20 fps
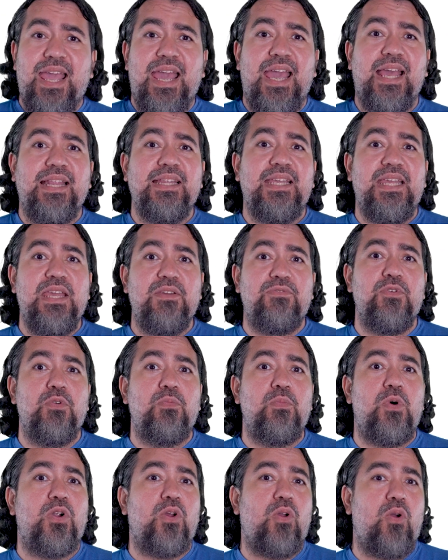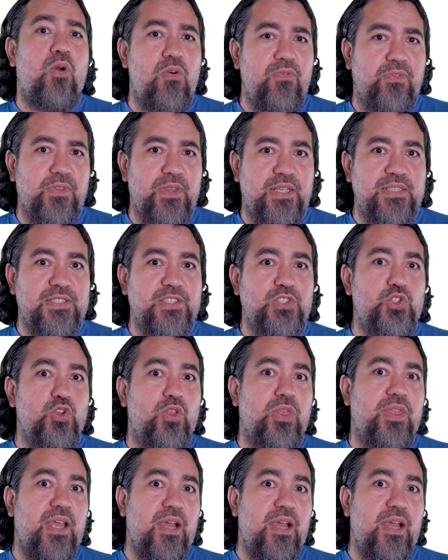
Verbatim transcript: and give you more confidence to